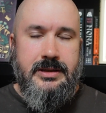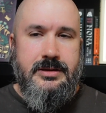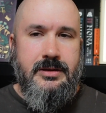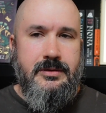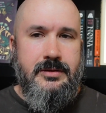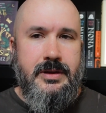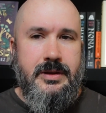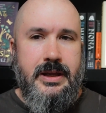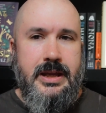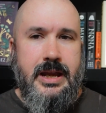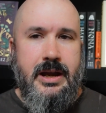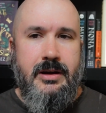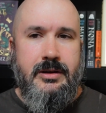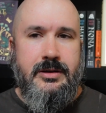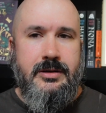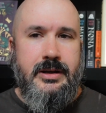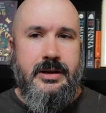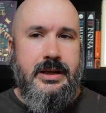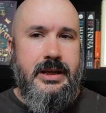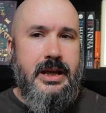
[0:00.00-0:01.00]
So the
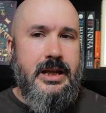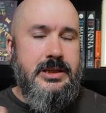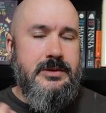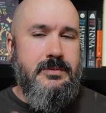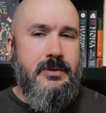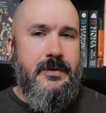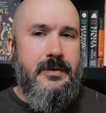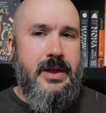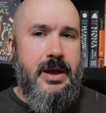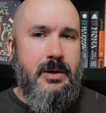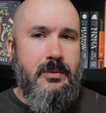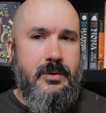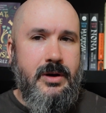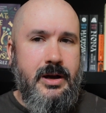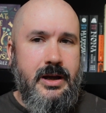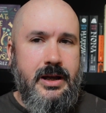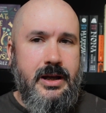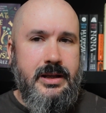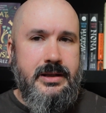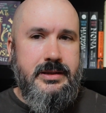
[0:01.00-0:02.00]
character gets what they
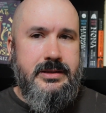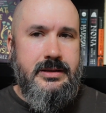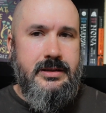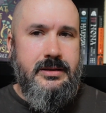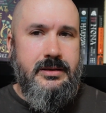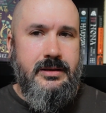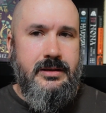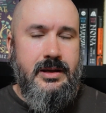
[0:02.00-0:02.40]
want,